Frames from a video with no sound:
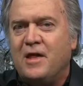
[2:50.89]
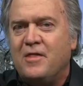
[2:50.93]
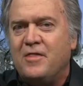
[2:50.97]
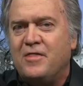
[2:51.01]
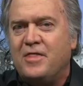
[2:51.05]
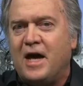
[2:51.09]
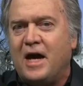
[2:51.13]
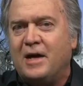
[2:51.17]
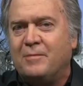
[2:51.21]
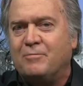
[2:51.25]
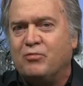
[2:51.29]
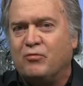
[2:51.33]

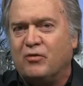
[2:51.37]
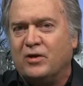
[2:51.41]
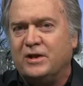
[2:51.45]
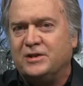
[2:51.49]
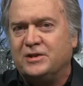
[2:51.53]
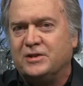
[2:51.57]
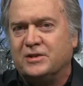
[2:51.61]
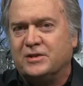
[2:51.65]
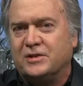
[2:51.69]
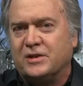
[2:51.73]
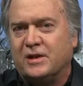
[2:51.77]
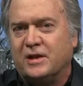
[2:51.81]
That
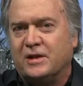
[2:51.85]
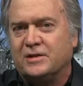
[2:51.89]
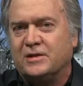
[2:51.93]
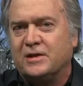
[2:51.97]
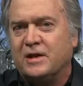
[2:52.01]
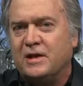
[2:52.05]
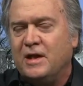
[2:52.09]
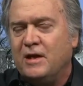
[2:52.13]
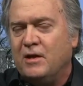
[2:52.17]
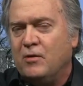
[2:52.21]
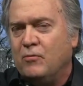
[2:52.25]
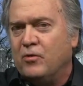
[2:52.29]
bridges us.
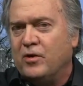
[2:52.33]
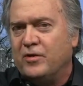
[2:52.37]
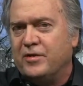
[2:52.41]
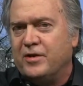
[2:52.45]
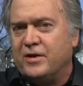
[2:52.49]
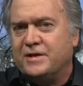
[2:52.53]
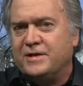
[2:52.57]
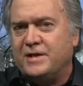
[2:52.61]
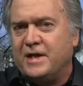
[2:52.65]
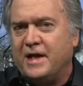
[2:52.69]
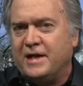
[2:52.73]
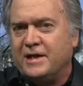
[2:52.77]
Whether
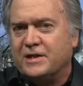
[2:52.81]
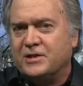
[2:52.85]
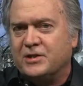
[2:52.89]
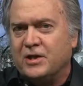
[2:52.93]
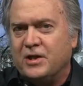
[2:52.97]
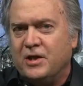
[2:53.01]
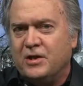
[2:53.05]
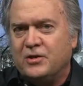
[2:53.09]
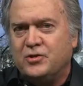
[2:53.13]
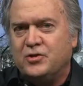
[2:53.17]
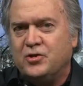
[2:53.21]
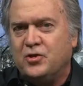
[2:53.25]
it takes
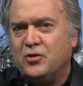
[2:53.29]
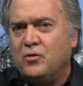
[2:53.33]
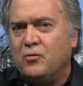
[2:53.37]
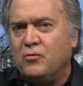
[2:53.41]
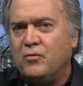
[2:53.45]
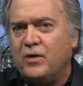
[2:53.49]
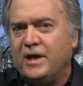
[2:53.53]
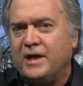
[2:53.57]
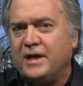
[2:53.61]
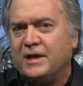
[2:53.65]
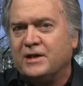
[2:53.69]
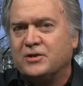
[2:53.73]
2
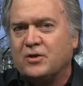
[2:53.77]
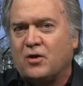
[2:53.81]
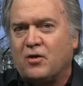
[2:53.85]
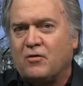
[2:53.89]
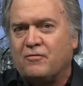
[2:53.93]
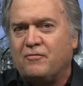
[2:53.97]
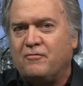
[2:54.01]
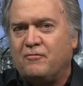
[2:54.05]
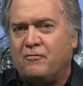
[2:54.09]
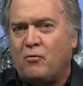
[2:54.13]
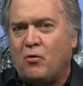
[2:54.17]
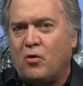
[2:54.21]
weeks or
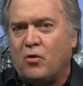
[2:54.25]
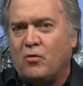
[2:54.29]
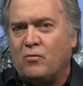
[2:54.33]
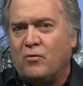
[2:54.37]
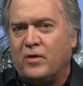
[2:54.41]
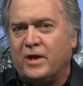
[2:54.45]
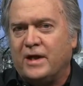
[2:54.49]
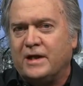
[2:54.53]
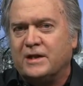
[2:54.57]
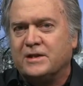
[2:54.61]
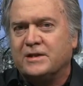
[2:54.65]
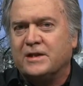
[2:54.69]
4
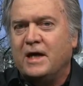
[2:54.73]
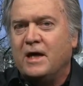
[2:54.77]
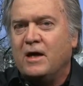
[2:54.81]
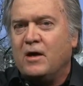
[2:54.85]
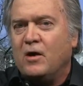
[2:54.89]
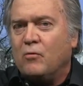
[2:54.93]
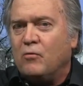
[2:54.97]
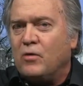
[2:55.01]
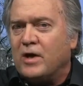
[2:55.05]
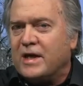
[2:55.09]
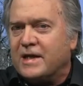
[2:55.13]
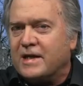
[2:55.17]
weeks,
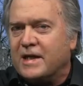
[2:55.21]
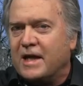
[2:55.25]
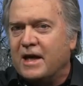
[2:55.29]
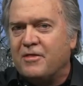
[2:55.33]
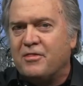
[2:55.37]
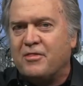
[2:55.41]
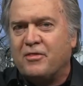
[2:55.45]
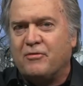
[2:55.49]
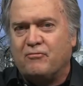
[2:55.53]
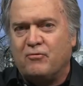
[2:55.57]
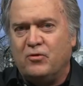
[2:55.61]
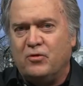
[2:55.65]
we
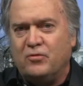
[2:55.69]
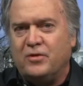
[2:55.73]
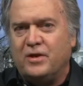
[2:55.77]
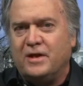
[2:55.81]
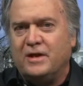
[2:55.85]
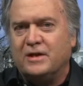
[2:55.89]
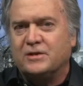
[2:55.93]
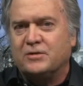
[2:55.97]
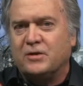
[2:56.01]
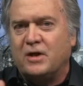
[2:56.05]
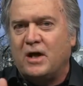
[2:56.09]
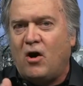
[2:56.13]
get through
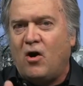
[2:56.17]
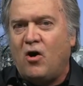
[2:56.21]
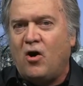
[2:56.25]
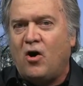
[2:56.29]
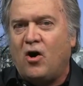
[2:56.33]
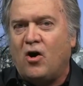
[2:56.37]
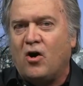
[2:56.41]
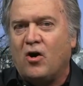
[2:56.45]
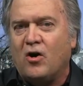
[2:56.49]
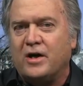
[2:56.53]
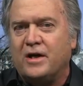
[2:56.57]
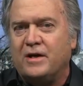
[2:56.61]
this
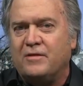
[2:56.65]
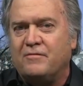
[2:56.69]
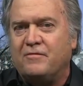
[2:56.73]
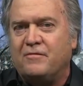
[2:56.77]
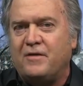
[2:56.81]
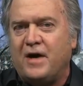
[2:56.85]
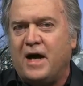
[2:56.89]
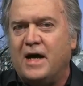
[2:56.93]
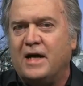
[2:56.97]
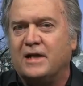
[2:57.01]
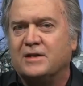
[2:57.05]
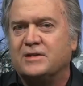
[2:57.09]
hard and
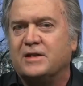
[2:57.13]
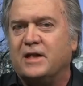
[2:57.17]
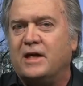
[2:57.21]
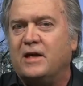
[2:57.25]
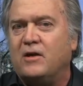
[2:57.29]
fast.